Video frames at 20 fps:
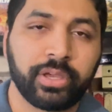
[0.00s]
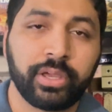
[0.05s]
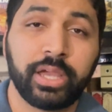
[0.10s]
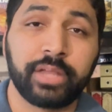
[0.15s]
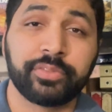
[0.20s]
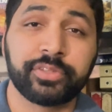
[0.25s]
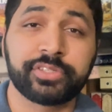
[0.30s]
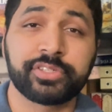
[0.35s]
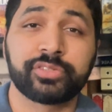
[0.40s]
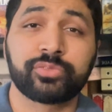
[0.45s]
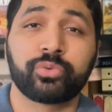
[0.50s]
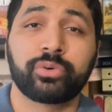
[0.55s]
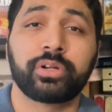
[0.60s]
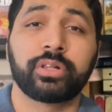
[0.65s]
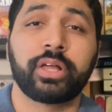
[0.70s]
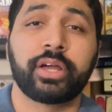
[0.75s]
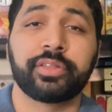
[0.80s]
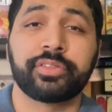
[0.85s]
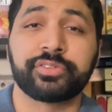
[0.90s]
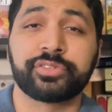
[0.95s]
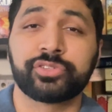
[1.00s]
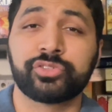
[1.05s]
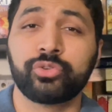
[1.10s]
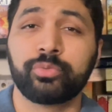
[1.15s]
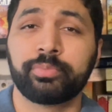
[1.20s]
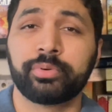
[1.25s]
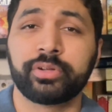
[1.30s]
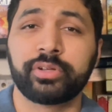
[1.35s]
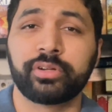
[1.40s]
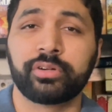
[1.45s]
And this is where a lot of the
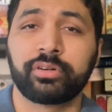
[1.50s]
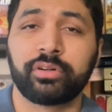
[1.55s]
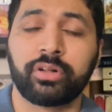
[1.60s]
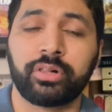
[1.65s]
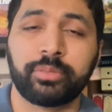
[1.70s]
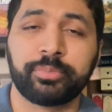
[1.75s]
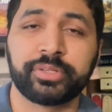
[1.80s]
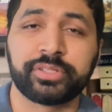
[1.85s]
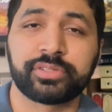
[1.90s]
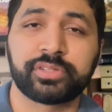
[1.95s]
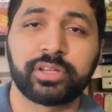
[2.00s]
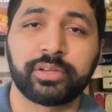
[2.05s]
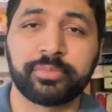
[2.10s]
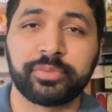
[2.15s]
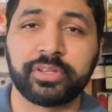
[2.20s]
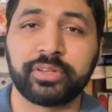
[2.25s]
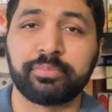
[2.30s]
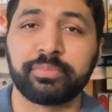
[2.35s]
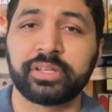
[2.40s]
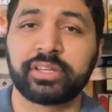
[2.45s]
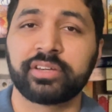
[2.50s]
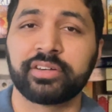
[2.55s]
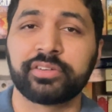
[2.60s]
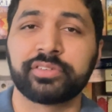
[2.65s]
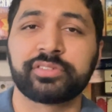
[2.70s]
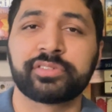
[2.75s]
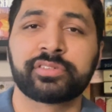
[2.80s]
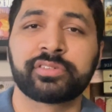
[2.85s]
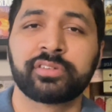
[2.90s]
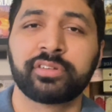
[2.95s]
superhero elements come in,
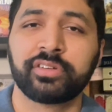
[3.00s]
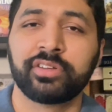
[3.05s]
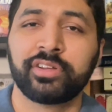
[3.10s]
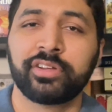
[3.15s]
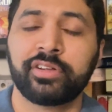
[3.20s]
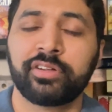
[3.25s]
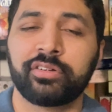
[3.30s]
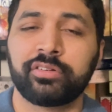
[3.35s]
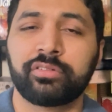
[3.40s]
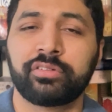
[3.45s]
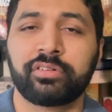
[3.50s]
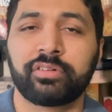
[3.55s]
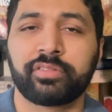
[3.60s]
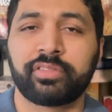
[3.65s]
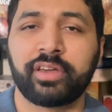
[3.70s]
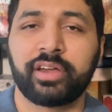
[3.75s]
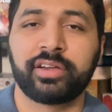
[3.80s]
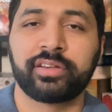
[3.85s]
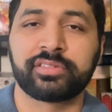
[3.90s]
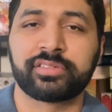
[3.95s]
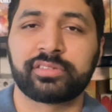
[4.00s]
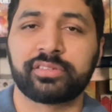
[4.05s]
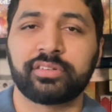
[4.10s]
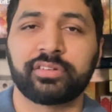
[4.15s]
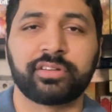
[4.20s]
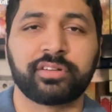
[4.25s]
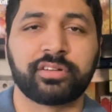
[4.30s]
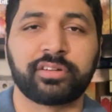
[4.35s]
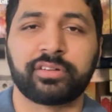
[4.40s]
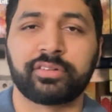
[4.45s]
because Earth has
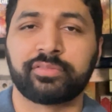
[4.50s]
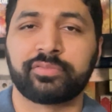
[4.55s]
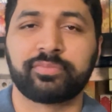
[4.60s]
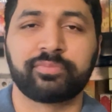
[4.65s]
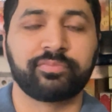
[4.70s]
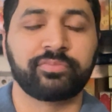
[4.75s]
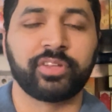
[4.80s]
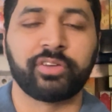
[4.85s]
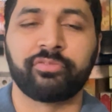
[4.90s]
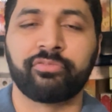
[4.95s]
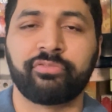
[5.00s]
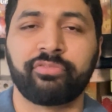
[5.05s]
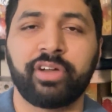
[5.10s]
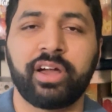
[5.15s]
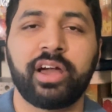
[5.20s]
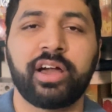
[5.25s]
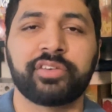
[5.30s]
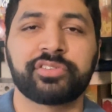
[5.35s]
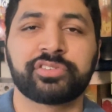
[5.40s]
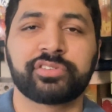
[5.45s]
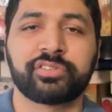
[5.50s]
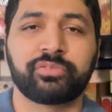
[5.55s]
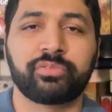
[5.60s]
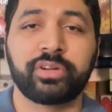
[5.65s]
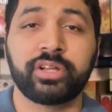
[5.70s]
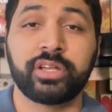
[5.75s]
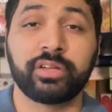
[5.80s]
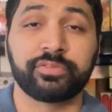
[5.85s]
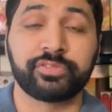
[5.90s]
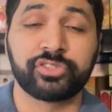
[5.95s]
a vast
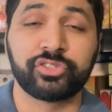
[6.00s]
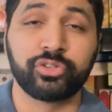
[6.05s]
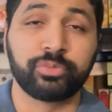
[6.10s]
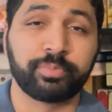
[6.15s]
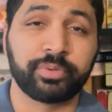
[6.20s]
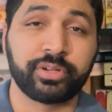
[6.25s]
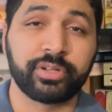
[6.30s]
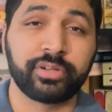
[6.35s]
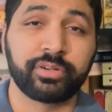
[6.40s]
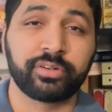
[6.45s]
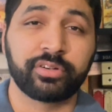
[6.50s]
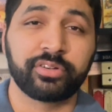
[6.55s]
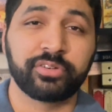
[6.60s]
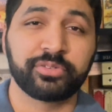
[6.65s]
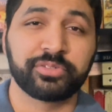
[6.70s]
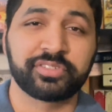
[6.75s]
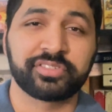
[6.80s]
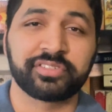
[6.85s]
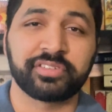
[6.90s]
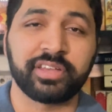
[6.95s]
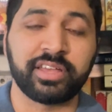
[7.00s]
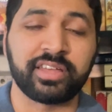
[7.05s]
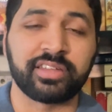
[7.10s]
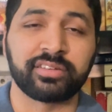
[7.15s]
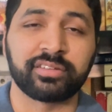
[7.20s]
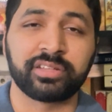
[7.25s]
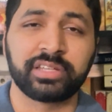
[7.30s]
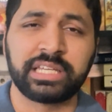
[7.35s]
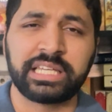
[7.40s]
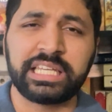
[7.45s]
array of superheroes
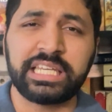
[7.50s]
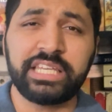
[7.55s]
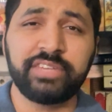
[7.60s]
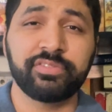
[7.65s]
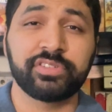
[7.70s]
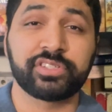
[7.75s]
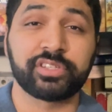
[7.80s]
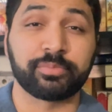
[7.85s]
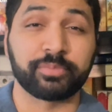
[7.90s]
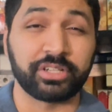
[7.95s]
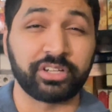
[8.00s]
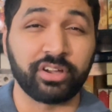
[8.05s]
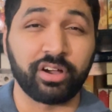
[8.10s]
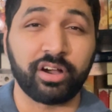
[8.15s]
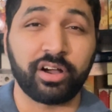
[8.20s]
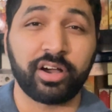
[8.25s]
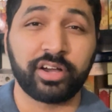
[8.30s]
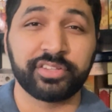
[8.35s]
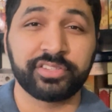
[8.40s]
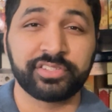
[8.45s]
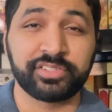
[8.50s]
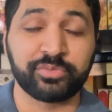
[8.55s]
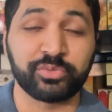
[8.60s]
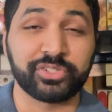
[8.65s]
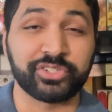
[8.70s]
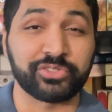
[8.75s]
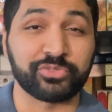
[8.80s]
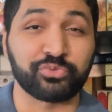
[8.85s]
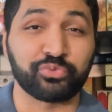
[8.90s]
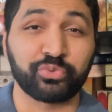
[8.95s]
and even some gods, which
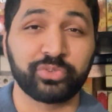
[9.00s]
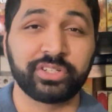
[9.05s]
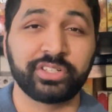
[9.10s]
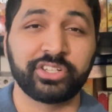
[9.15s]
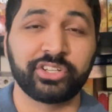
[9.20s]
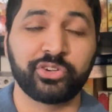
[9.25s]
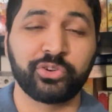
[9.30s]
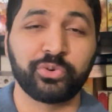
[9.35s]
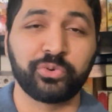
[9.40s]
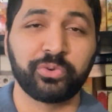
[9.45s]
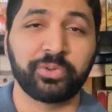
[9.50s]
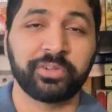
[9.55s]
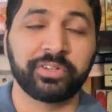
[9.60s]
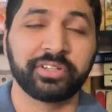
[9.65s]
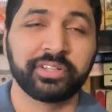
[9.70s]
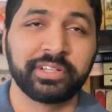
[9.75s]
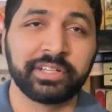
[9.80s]
is really cool.